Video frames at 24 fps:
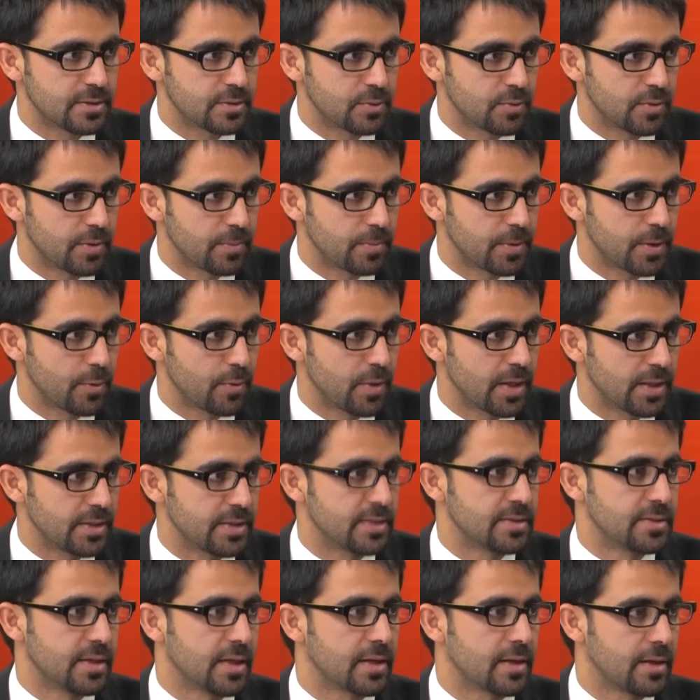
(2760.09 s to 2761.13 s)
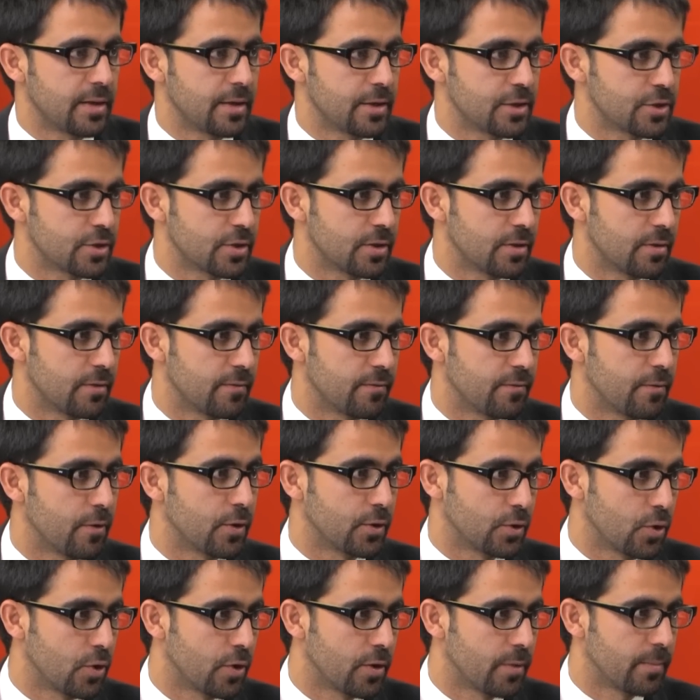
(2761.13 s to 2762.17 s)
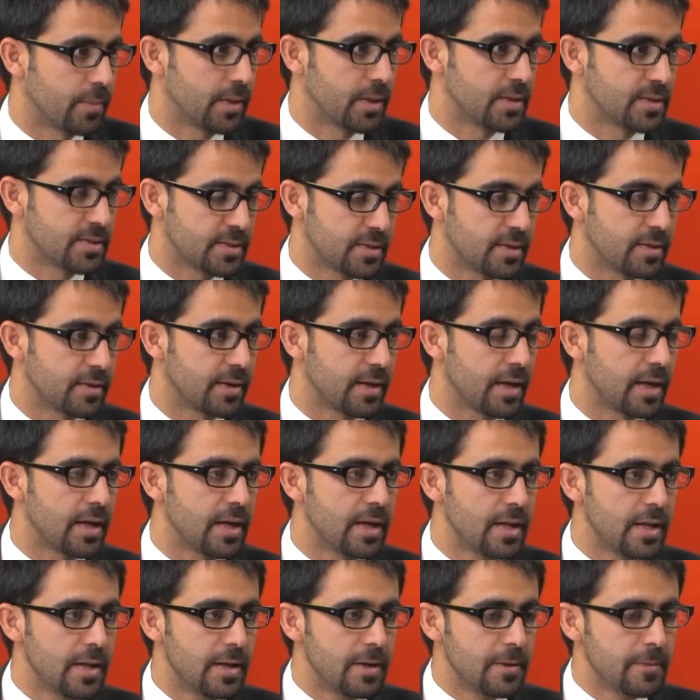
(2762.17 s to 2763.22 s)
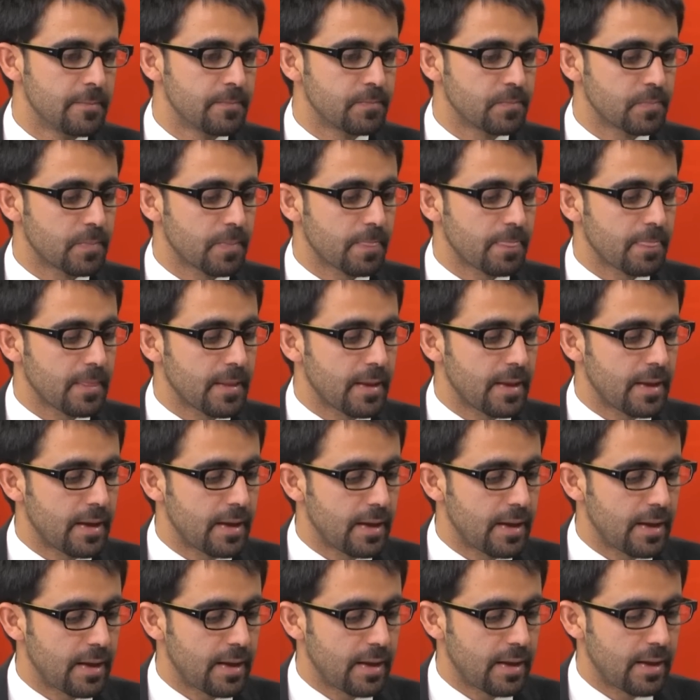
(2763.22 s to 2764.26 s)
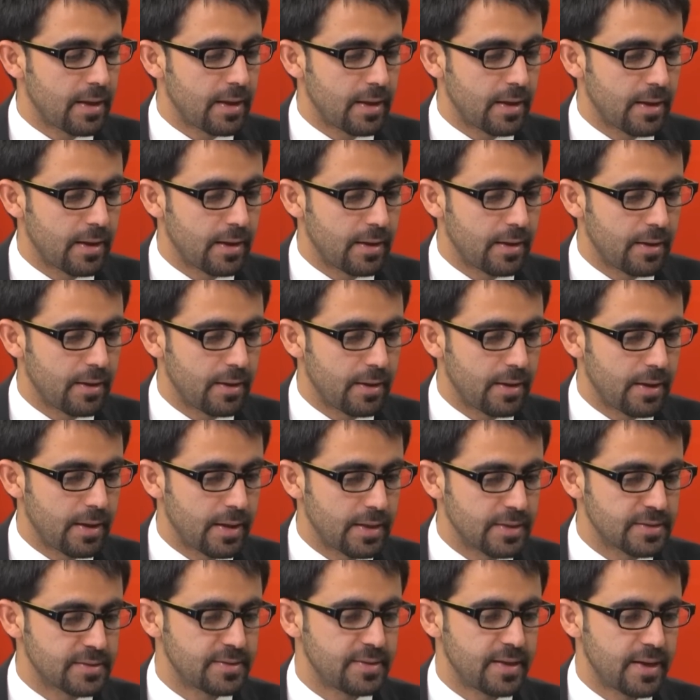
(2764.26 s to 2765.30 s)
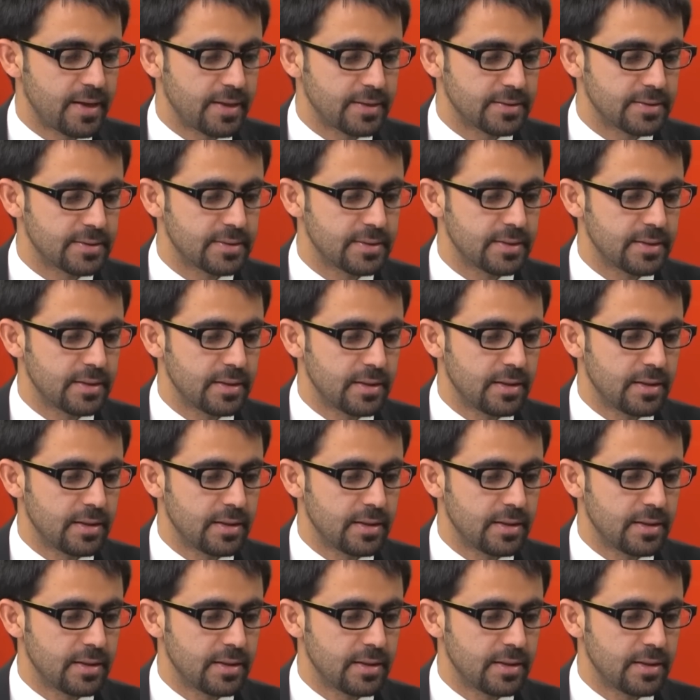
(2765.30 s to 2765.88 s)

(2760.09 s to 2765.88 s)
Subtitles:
to the PYD's declaration of autonomy in Syria, as that